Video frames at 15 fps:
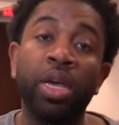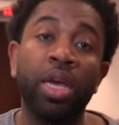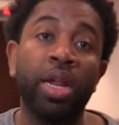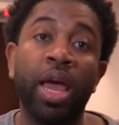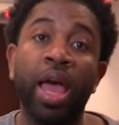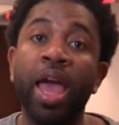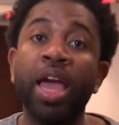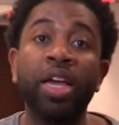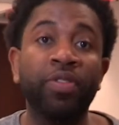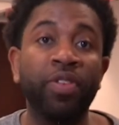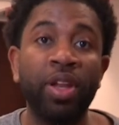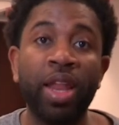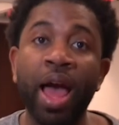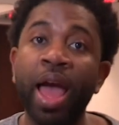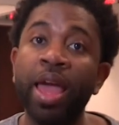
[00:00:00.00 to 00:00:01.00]
it a heck of a
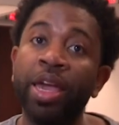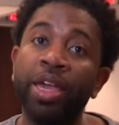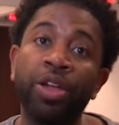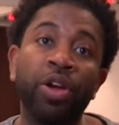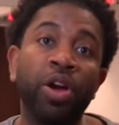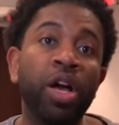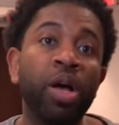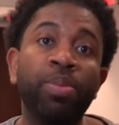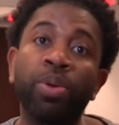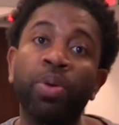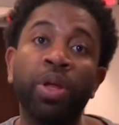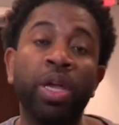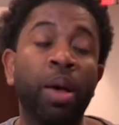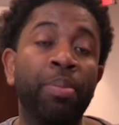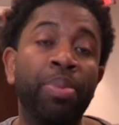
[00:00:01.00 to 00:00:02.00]
lot and you're
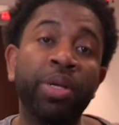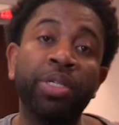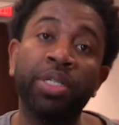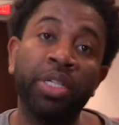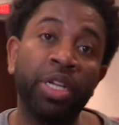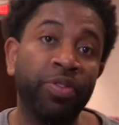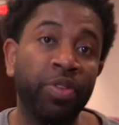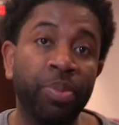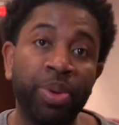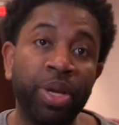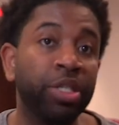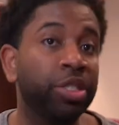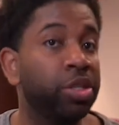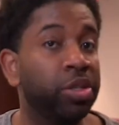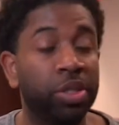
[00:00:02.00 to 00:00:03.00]
uploading a bunch of different
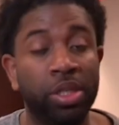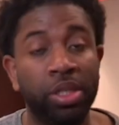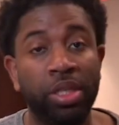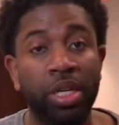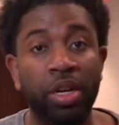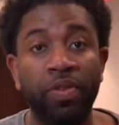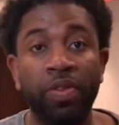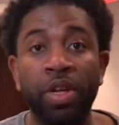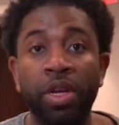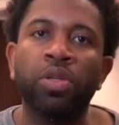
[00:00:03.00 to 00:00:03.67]
pictures and stuff.